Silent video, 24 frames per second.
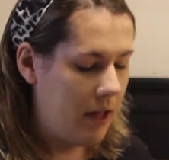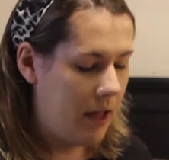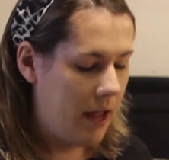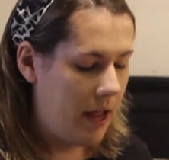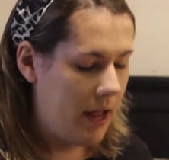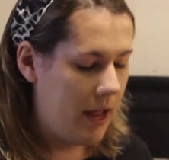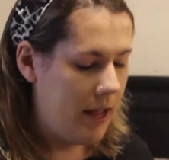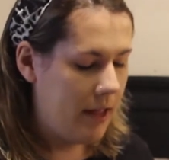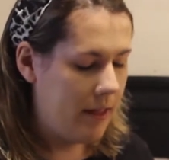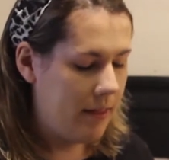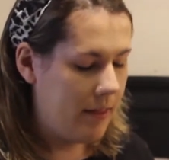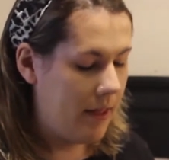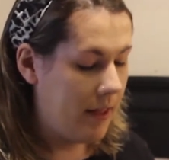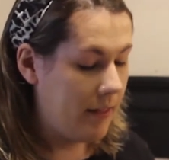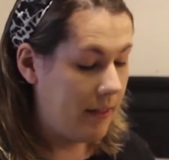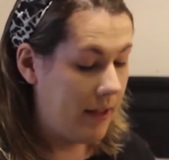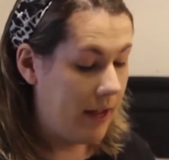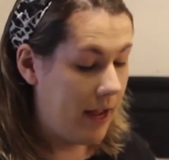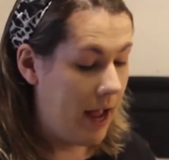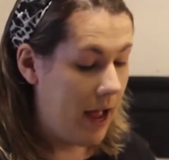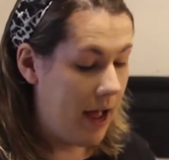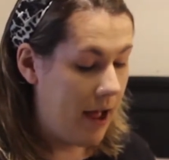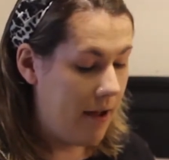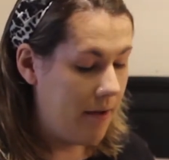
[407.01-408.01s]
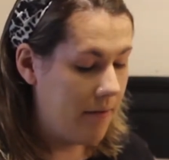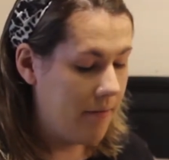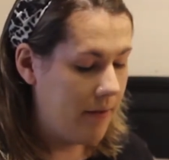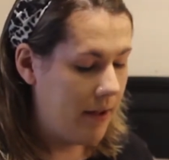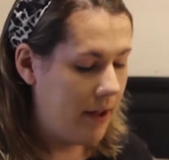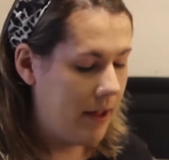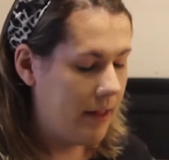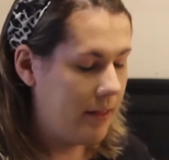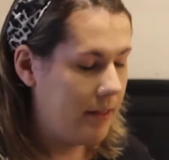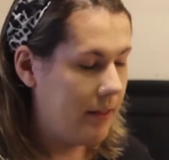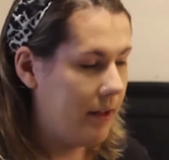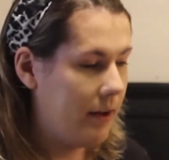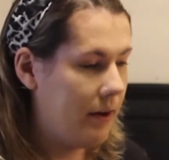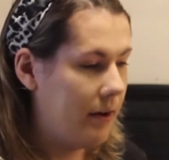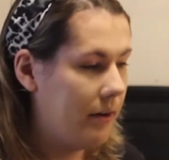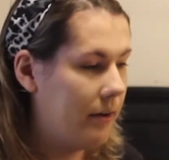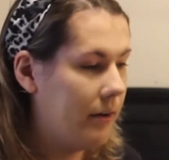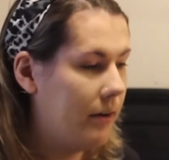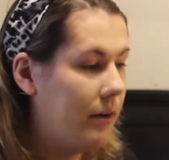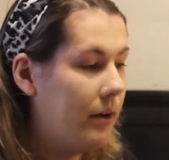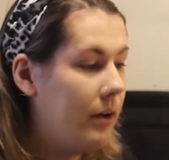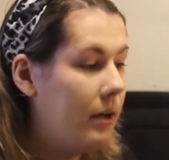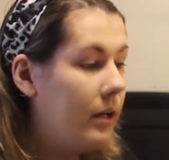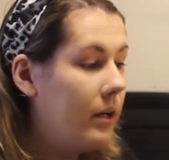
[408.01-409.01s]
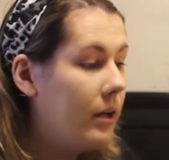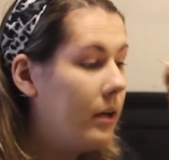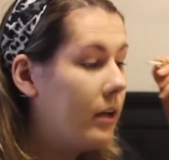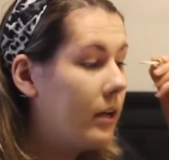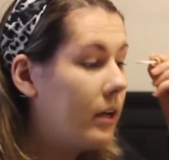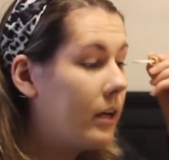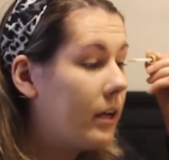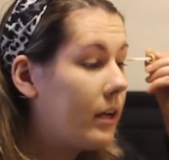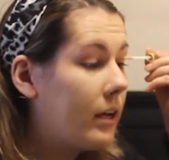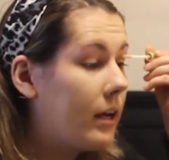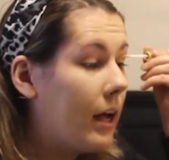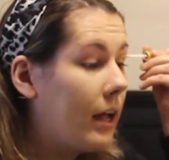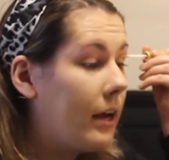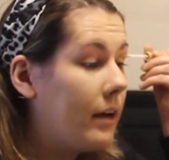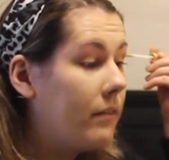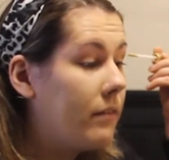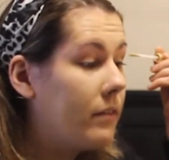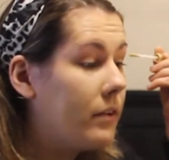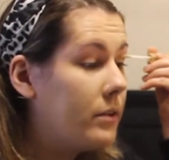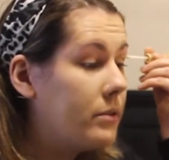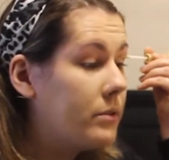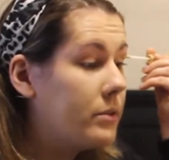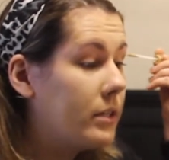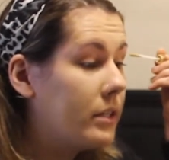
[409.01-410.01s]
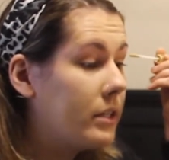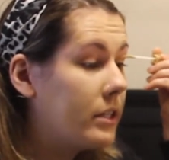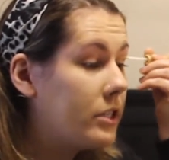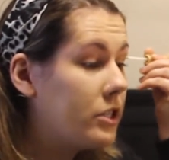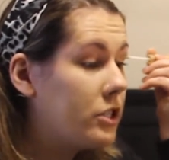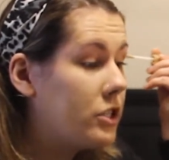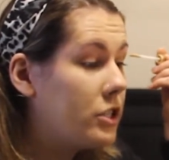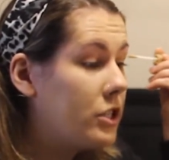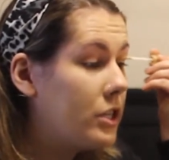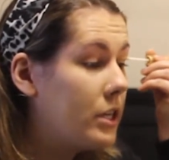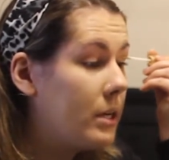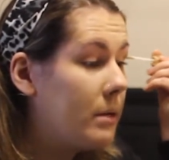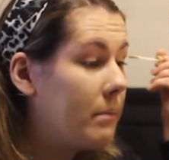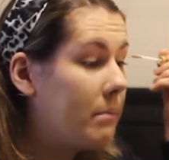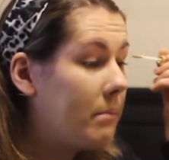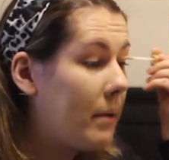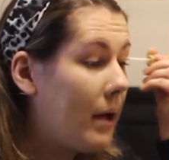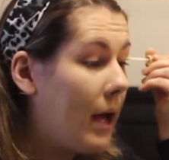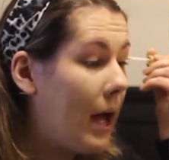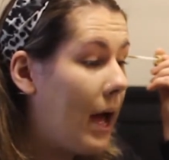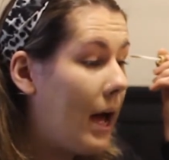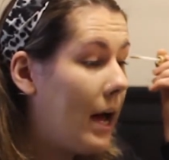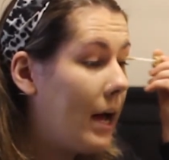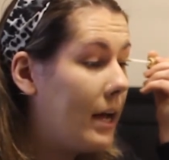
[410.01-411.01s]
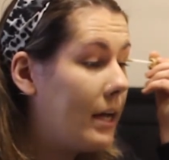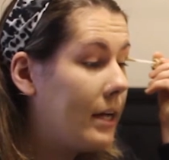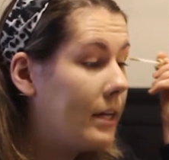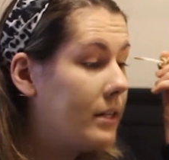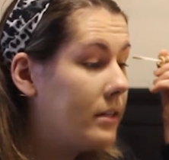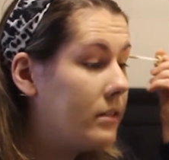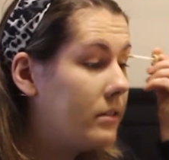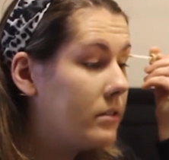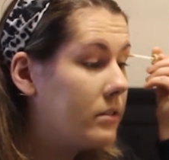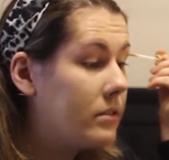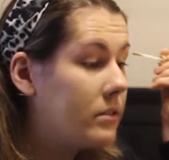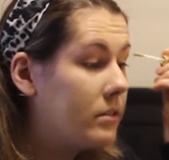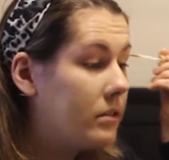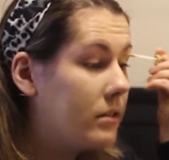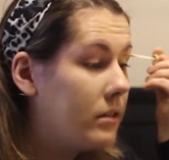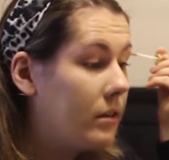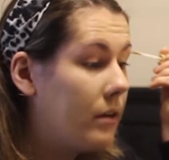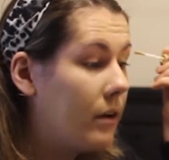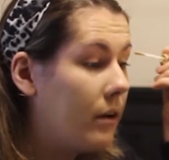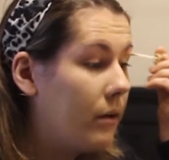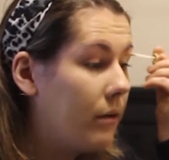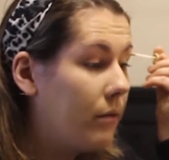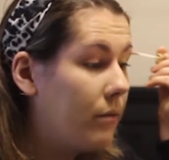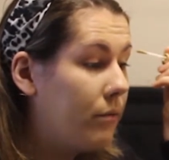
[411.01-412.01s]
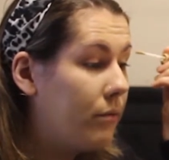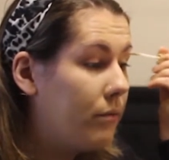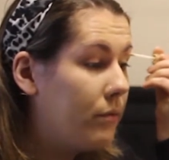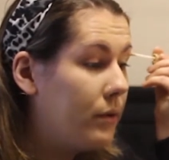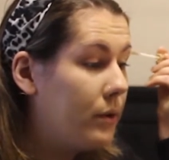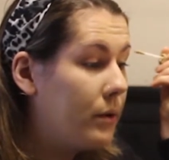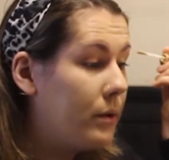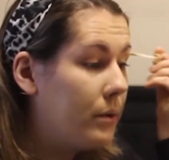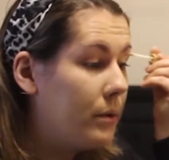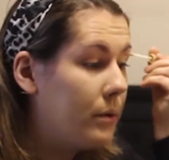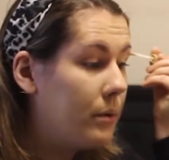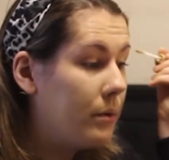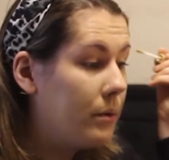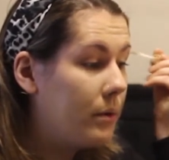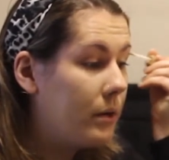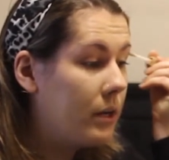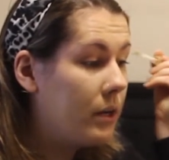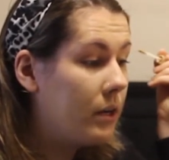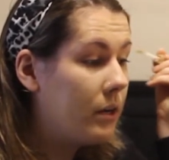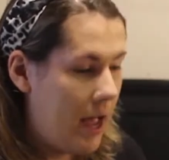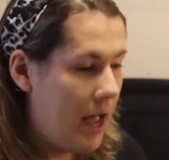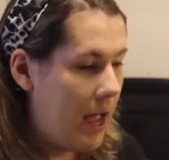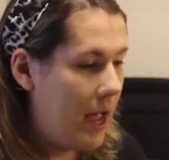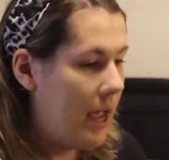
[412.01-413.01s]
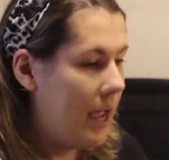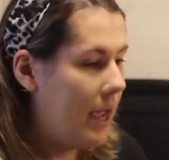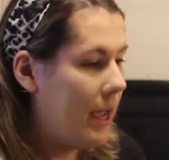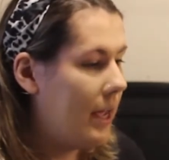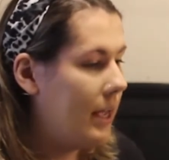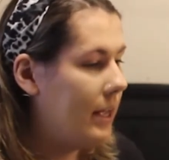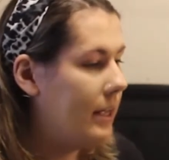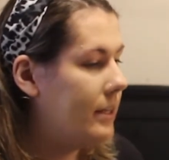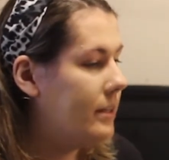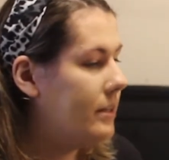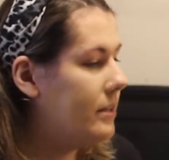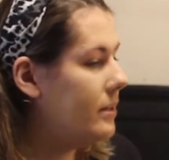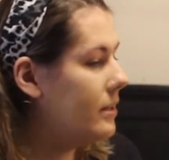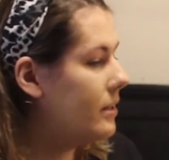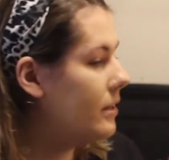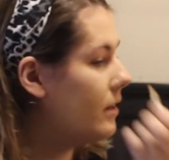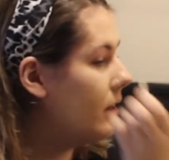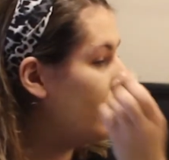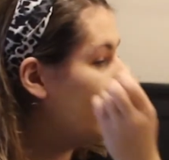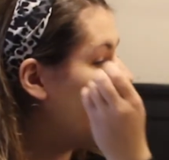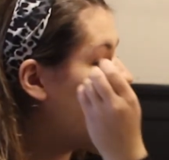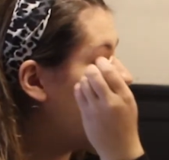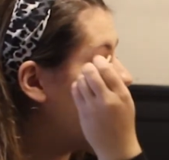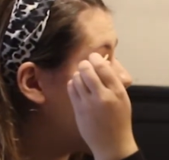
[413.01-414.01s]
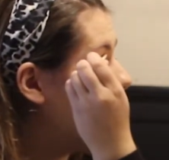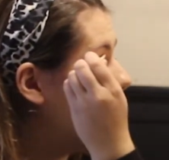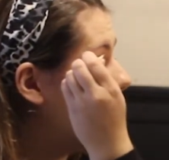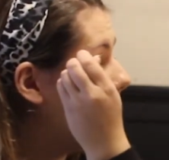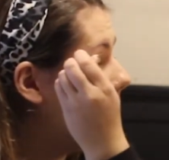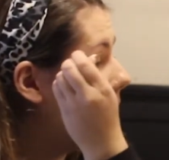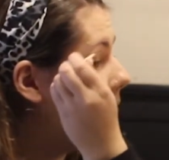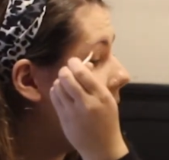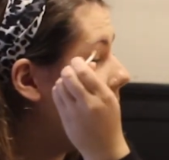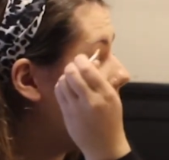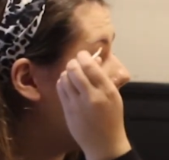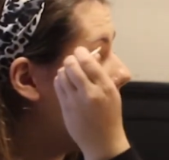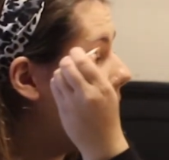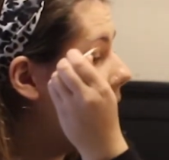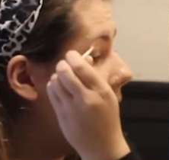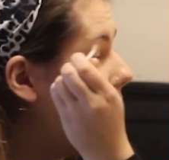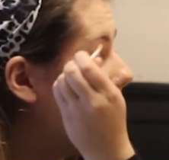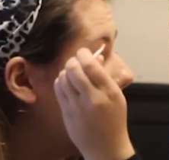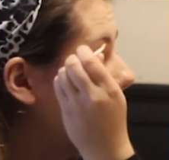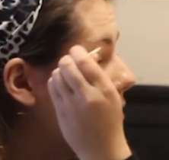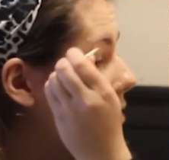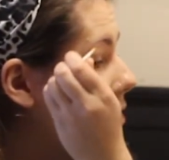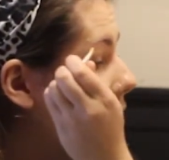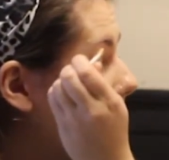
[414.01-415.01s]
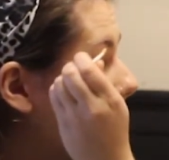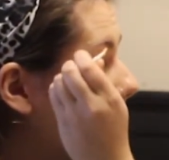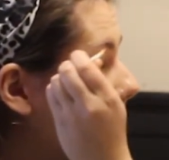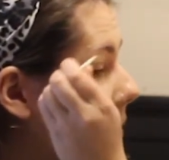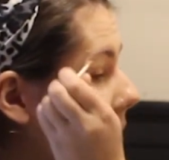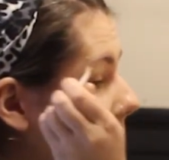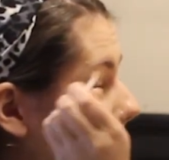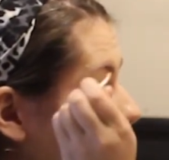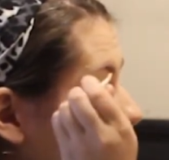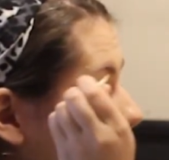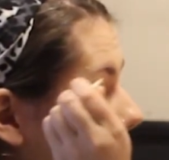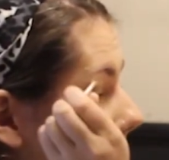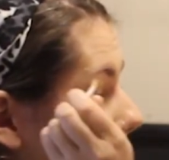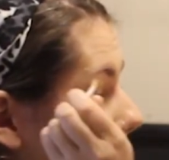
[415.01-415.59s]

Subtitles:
that they have, and they're kind of using the sheep as, you know, food, and also kind